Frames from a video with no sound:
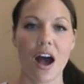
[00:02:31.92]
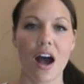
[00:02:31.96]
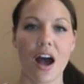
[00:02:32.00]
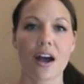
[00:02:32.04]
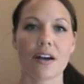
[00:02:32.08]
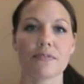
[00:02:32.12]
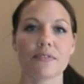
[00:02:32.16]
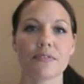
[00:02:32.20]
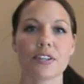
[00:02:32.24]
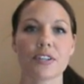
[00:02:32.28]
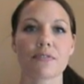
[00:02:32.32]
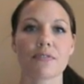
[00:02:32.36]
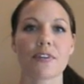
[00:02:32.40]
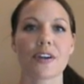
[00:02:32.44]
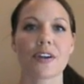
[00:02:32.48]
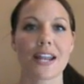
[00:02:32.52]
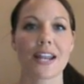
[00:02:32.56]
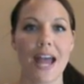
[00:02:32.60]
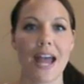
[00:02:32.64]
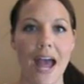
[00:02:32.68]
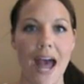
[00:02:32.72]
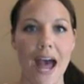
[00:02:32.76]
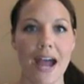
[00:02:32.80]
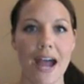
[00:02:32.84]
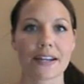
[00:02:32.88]
of different
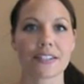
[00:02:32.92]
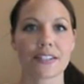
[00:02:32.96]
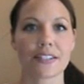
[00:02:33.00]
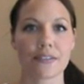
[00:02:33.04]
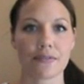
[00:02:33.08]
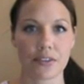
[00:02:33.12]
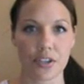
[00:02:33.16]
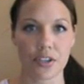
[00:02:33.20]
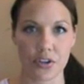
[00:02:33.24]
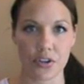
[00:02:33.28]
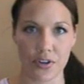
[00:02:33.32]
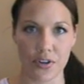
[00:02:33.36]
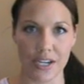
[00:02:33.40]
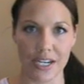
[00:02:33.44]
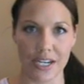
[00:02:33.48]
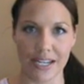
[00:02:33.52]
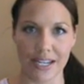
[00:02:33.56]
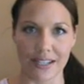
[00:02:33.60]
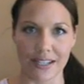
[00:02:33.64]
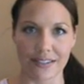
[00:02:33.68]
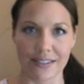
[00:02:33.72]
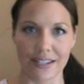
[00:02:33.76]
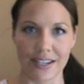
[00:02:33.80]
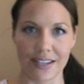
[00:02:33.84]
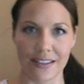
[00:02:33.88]
active
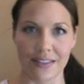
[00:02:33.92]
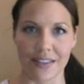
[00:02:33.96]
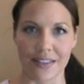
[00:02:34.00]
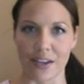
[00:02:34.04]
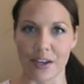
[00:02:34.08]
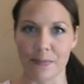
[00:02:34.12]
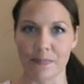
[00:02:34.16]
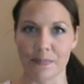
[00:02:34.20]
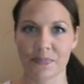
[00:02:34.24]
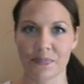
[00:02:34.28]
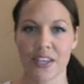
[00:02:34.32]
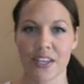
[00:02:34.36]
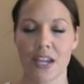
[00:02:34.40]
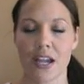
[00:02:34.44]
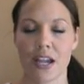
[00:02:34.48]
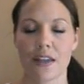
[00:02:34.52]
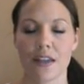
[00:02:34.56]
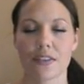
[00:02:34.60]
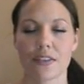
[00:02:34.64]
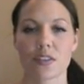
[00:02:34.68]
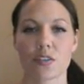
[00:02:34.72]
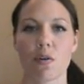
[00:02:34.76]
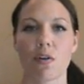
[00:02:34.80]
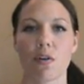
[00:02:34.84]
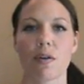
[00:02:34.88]
ingredients in them.
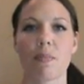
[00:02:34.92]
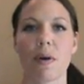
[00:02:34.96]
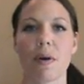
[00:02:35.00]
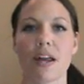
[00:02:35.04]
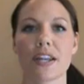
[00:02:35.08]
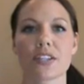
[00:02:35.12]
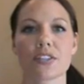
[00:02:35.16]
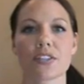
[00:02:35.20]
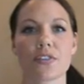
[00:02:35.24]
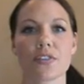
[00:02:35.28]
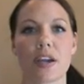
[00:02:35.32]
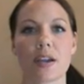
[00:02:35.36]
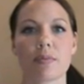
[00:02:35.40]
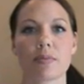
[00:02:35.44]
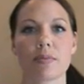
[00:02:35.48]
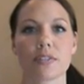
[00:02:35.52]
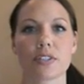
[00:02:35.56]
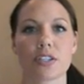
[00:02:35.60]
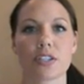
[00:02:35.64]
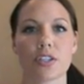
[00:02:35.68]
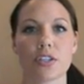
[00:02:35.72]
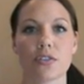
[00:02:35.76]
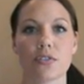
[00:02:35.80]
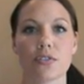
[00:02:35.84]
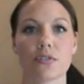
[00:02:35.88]
So our bodies are able
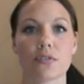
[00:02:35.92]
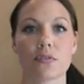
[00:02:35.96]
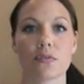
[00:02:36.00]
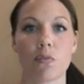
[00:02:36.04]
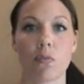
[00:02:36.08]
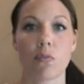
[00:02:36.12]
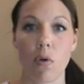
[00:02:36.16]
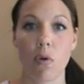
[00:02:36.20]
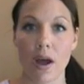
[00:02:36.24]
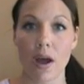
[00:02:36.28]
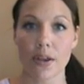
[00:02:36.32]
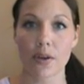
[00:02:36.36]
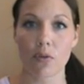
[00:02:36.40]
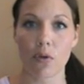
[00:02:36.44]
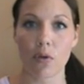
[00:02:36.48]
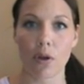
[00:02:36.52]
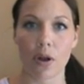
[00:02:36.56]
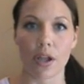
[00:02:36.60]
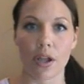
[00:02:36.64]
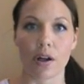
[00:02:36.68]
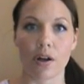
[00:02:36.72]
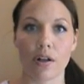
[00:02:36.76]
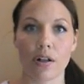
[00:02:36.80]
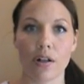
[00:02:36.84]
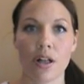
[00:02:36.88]
to use one
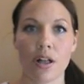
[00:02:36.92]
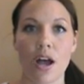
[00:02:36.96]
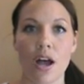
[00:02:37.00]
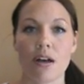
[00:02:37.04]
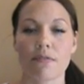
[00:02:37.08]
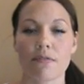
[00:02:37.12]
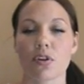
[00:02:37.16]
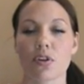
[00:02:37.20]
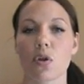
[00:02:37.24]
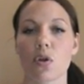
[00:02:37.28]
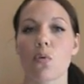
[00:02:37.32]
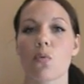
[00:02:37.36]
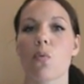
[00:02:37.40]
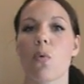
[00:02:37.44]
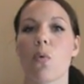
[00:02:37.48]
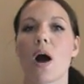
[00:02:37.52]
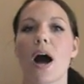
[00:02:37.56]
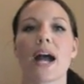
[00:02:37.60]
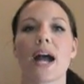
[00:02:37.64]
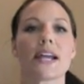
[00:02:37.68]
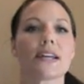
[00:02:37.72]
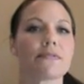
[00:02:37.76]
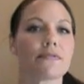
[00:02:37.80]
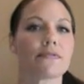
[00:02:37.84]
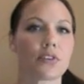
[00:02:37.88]
oil for a
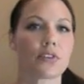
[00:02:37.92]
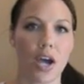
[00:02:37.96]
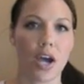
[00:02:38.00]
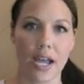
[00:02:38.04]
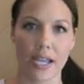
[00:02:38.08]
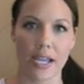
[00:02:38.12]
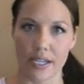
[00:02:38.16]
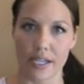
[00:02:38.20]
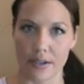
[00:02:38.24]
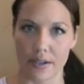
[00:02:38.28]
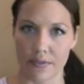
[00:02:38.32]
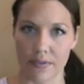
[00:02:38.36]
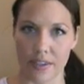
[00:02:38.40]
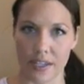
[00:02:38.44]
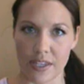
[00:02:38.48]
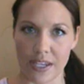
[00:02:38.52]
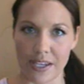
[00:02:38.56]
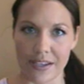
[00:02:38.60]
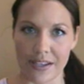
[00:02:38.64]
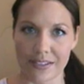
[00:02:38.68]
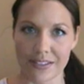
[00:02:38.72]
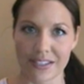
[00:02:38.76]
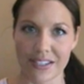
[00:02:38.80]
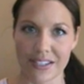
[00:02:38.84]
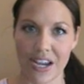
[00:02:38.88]
wide variety of
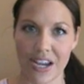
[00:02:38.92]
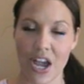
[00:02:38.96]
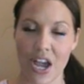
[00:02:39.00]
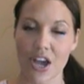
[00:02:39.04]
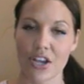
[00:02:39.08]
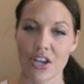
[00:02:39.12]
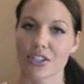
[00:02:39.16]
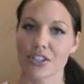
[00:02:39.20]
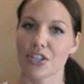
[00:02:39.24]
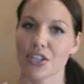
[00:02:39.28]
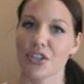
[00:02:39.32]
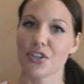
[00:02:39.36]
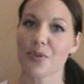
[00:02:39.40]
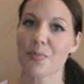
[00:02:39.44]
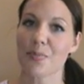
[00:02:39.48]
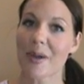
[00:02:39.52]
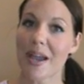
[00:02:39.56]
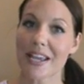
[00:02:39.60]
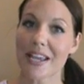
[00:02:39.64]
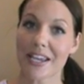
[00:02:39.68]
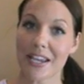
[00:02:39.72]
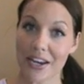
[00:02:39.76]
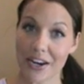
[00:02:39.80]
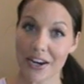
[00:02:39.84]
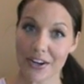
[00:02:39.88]
things. So you
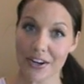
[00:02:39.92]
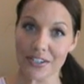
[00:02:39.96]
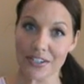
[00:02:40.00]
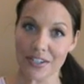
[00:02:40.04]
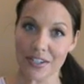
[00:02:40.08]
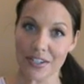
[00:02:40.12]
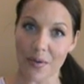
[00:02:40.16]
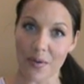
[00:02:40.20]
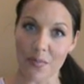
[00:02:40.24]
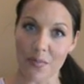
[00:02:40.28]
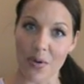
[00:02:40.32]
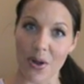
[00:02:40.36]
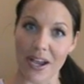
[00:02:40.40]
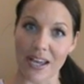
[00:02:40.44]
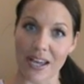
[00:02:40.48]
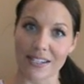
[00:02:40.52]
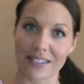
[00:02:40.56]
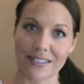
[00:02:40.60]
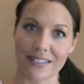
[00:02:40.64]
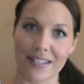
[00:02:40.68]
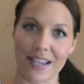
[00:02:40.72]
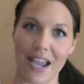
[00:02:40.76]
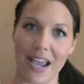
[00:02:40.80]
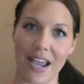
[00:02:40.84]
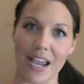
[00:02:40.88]
may hear
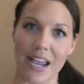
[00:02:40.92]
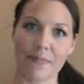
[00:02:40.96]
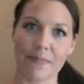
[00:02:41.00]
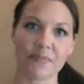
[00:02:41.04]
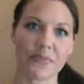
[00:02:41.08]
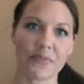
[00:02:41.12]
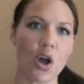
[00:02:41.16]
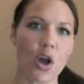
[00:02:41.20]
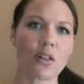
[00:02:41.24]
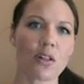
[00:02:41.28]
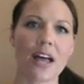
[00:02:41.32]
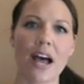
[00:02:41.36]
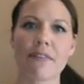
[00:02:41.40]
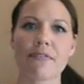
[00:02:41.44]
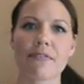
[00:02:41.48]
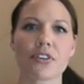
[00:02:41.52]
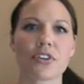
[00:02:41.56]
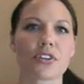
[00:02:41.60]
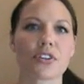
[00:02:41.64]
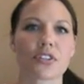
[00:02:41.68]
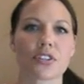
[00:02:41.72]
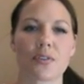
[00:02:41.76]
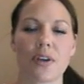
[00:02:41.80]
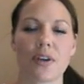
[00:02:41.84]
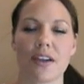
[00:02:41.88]
someone say, oh,
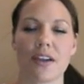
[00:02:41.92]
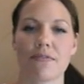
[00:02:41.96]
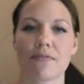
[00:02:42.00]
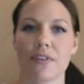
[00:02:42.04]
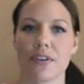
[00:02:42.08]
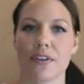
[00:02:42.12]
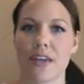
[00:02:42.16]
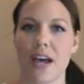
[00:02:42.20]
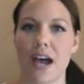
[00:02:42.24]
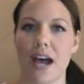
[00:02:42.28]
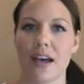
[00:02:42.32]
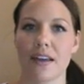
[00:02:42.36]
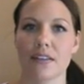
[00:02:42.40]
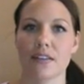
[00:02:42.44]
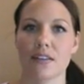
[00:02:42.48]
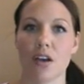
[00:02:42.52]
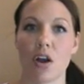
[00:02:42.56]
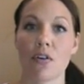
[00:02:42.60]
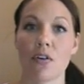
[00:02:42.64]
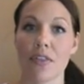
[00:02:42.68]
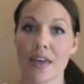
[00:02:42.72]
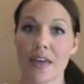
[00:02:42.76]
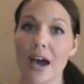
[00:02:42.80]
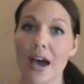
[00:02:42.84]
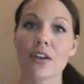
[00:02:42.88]
lavender's great for that.
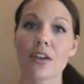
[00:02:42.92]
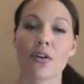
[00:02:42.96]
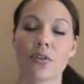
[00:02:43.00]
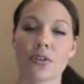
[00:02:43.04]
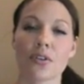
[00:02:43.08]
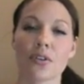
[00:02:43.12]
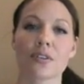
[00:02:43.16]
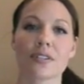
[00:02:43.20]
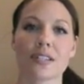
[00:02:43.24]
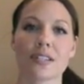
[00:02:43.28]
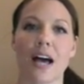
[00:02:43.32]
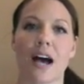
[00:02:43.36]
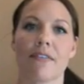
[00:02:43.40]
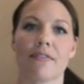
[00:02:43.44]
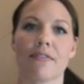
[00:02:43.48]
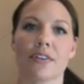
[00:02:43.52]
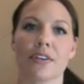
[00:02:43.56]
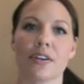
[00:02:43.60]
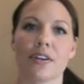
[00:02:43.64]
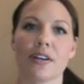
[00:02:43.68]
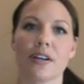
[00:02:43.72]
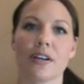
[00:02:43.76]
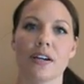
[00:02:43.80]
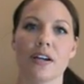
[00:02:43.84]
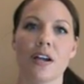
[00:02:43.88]
Oh, use
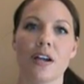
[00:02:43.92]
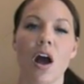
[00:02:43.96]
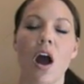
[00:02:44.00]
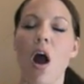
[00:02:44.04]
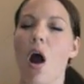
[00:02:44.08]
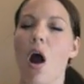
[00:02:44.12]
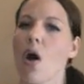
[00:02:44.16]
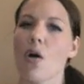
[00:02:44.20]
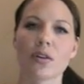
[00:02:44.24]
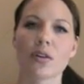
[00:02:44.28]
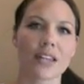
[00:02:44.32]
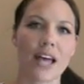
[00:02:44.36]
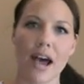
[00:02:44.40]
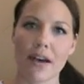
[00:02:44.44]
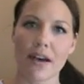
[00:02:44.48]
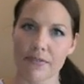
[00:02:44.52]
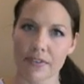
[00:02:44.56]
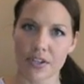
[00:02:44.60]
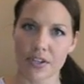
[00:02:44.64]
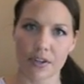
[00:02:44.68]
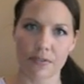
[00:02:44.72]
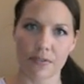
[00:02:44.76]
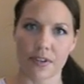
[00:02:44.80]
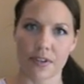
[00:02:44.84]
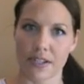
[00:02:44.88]
lavender. Oh,
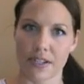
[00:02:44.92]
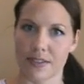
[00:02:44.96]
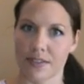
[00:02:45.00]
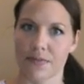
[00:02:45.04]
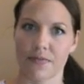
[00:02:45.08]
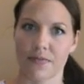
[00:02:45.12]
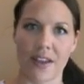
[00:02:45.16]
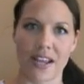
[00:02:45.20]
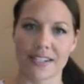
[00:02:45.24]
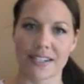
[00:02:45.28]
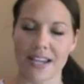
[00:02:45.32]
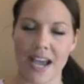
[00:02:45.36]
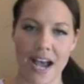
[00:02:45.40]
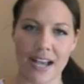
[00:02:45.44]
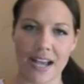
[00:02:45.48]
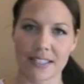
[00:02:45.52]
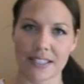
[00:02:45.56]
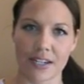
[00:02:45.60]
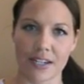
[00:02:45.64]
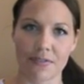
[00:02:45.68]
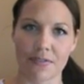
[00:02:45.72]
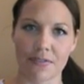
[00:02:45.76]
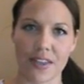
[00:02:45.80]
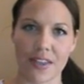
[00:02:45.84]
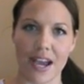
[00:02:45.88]
lavender for this,
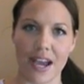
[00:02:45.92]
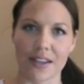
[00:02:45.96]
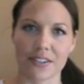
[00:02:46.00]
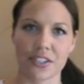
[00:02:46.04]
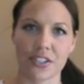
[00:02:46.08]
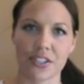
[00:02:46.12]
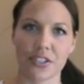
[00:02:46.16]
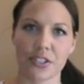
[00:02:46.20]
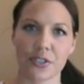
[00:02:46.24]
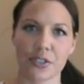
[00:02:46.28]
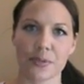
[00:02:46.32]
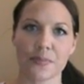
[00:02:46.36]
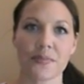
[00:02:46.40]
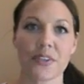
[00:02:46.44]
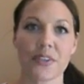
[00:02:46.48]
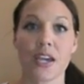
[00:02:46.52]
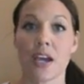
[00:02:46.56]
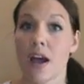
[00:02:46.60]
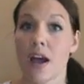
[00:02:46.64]
fantastic for that too.